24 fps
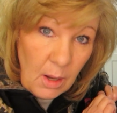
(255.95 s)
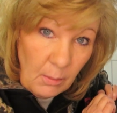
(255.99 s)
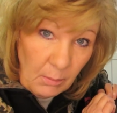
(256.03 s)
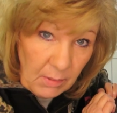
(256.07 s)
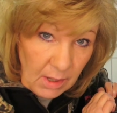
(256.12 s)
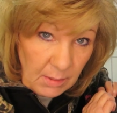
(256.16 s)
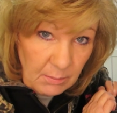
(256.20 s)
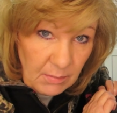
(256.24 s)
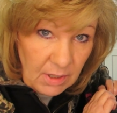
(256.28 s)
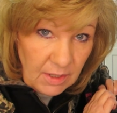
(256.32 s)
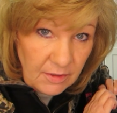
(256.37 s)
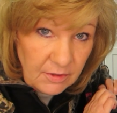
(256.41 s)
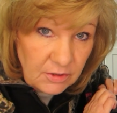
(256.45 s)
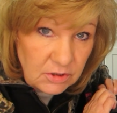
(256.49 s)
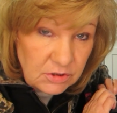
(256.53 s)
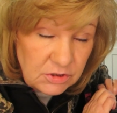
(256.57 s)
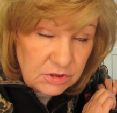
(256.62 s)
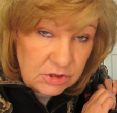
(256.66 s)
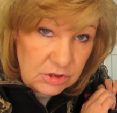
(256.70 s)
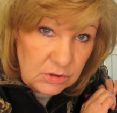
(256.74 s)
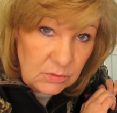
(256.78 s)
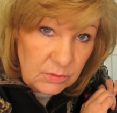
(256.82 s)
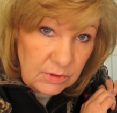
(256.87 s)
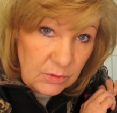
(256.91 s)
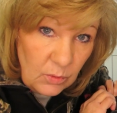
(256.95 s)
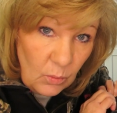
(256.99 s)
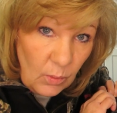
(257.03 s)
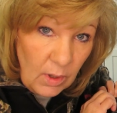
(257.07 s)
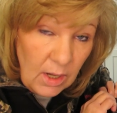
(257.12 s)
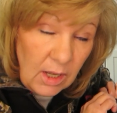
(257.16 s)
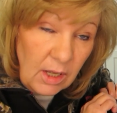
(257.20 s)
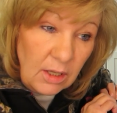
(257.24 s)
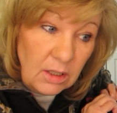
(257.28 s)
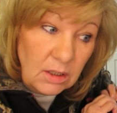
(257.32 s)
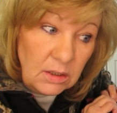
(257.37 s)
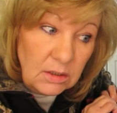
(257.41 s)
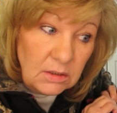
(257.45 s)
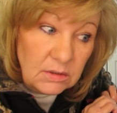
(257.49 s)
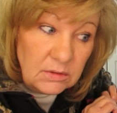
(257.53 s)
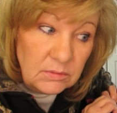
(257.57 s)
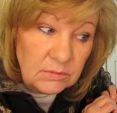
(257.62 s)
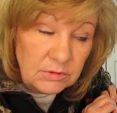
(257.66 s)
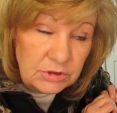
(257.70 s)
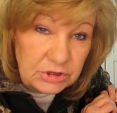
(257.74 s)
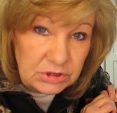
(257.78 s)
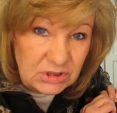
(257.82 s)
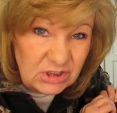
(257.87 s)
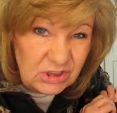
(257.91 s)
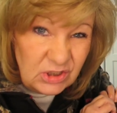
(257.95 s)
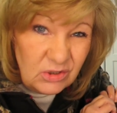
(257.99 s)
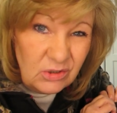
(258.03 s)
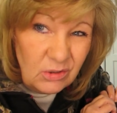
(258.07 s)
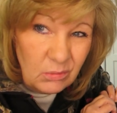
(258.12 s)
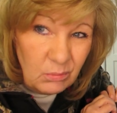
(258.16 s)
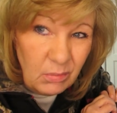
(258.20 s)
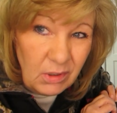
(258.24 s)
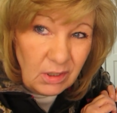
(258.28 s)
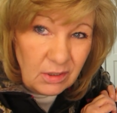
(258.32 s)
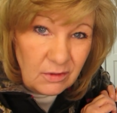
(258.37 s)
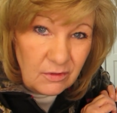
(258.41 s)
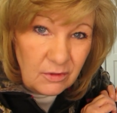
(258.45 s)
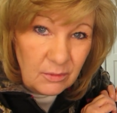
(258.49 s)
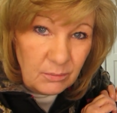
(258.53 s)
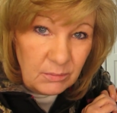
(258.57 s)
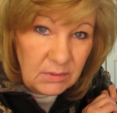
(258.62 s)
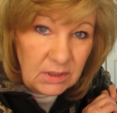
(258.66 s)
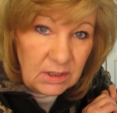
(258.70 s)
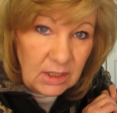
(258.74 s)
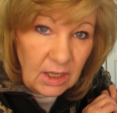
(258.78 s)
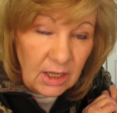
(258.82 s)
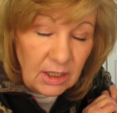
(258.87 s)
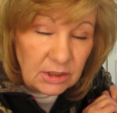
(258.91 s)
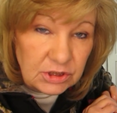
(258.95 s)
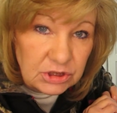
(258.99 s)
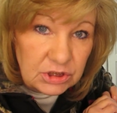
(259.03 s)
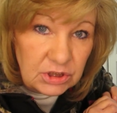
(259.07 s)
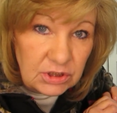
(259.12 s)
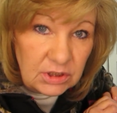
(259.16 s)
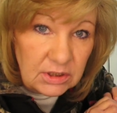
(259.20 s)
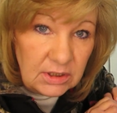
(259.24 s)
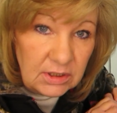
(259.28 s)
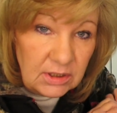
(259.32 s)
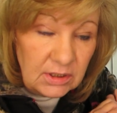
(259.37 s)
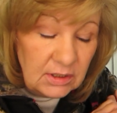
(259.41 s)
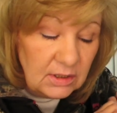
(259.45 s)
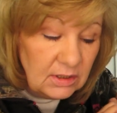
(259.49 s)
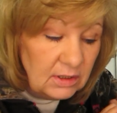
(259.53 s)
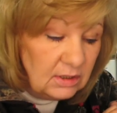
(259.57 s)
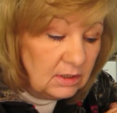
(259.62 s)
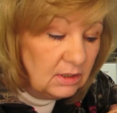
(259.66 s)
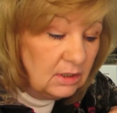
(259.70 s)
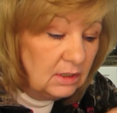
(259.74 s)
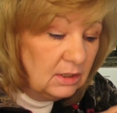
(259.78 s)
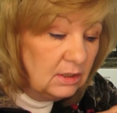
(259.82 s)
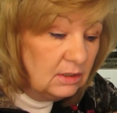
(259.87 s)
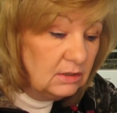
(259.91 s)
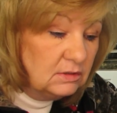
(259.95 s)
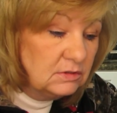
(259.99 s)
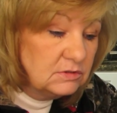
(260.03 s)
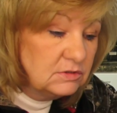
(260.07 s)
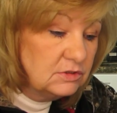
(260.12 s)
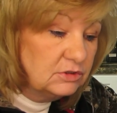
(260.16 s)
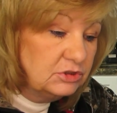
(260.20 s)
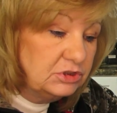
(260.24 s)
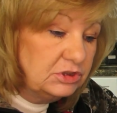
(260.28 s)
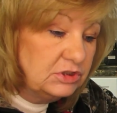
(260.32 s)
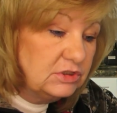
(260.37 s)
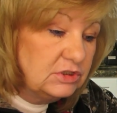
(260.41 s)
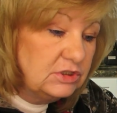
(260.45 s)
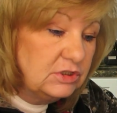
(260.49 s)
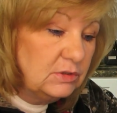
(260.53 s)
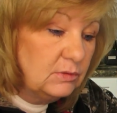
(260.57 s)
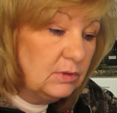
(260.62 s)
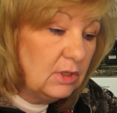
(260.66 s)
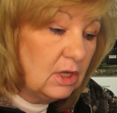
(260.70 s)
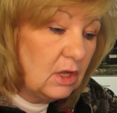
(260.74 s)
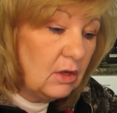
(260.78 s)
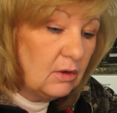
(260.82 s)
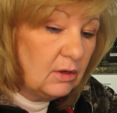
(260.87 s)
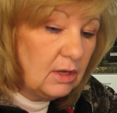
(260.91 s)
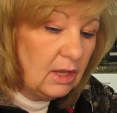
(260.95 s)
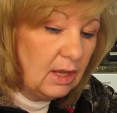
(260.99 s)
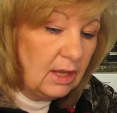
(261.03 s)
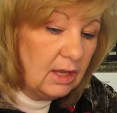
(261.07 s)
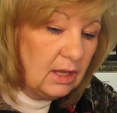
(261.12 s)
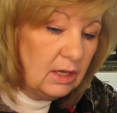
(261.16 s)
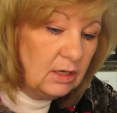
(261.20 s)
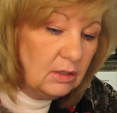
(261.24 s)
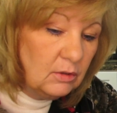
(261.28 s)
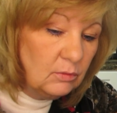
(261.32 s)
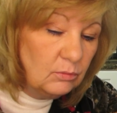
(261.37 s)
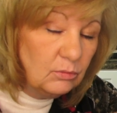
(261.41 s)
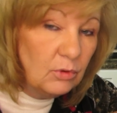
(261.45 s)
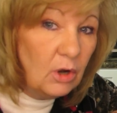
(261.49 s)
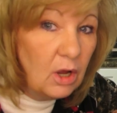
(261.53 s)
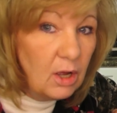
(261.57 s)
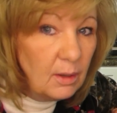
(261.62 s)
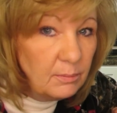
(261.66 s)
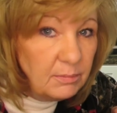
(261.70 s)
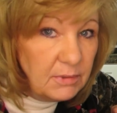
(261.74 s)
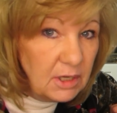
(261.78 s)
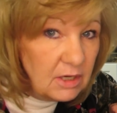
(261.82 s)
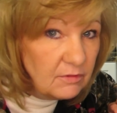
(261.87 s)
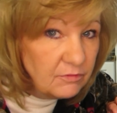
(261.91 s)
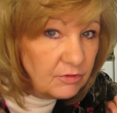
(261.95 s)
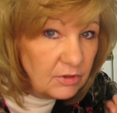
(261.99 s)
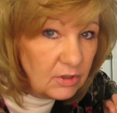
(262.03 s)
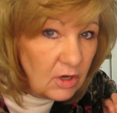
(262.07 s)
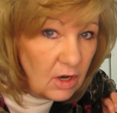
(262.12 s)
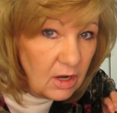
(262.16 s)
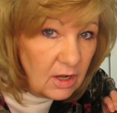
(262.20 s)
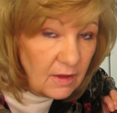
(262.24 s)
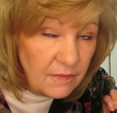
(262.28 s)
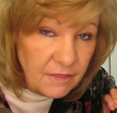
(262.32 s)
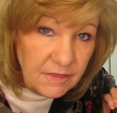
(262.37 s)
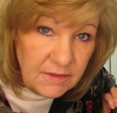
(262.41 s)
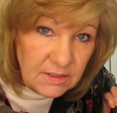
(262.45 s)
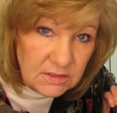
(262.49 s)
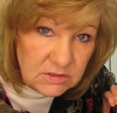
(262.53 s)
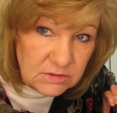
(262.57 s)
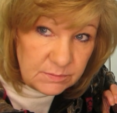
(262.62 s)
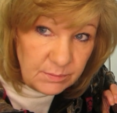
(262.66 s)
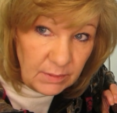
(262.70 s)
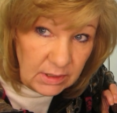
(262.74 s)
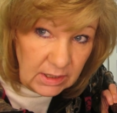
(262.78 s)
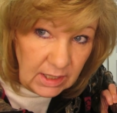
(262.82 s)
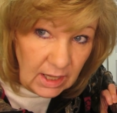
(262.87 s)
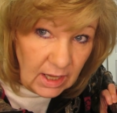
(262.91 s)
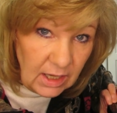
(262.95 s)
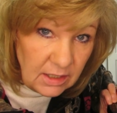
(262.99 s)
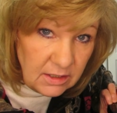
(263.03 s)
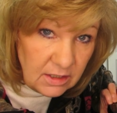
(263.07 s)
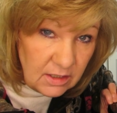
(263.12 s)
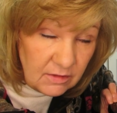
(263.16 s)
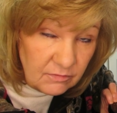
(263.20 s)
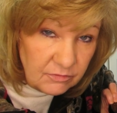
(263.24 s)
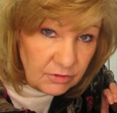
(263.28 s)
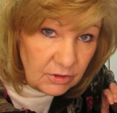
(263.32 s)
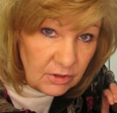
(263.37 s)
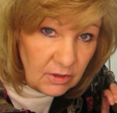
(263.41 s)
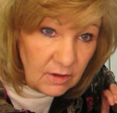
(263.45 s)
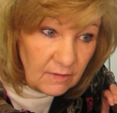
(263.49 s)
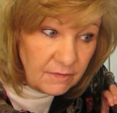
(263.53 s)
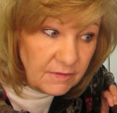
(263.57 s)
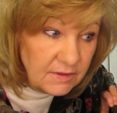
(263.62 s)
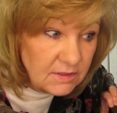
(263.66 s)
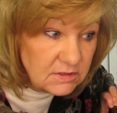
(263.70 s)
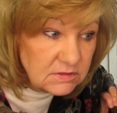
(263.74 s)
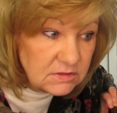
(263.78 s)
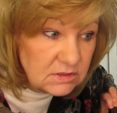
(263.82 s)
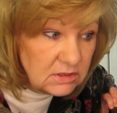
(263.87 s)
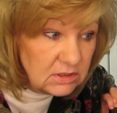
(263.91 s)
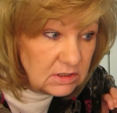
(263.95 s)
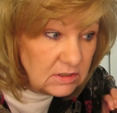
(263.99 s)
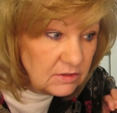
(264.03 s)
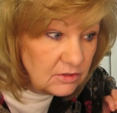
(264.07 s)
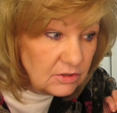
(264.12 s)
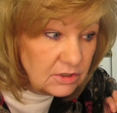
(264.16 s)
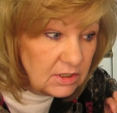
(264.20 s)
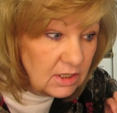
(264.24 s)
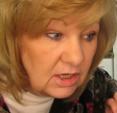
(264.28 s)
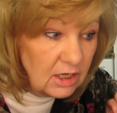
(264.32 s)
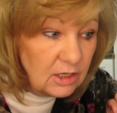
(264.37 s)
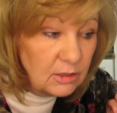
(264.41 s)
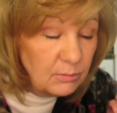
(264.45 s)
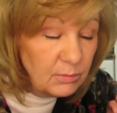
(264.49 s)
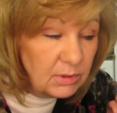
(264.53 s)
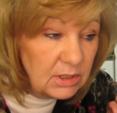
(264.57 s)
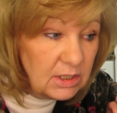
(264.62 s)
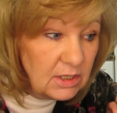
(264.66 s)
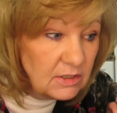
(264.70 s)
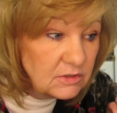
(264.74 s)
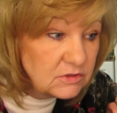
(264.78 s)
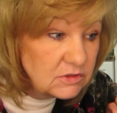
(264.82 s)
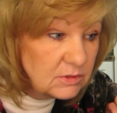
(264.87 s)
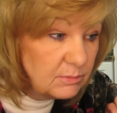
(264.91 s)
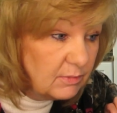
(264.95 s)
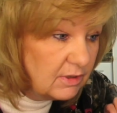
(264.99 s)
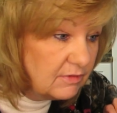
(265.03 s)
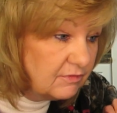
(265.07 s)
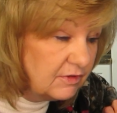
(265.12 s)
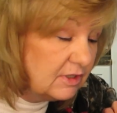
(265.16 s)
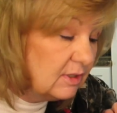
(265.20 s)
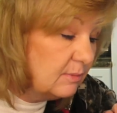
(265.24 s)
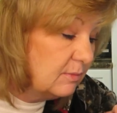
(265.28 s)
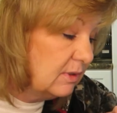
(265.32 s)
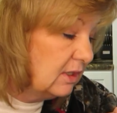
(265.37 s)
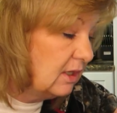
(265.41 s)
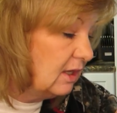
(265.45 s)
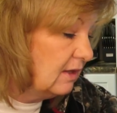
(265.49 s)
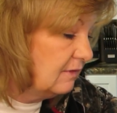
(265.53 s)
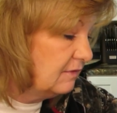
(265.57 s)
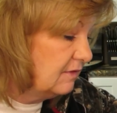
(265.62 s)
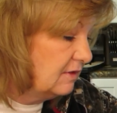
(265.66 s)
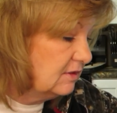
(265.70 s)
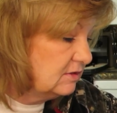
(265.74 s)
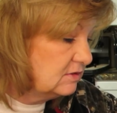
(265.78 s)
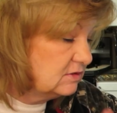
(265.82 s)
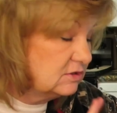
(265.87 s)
My mother's doing well. She's doing better than me, actually. So she's doing okay. Rob never got this, my dad never got this, and neither did anybody else in my family got this.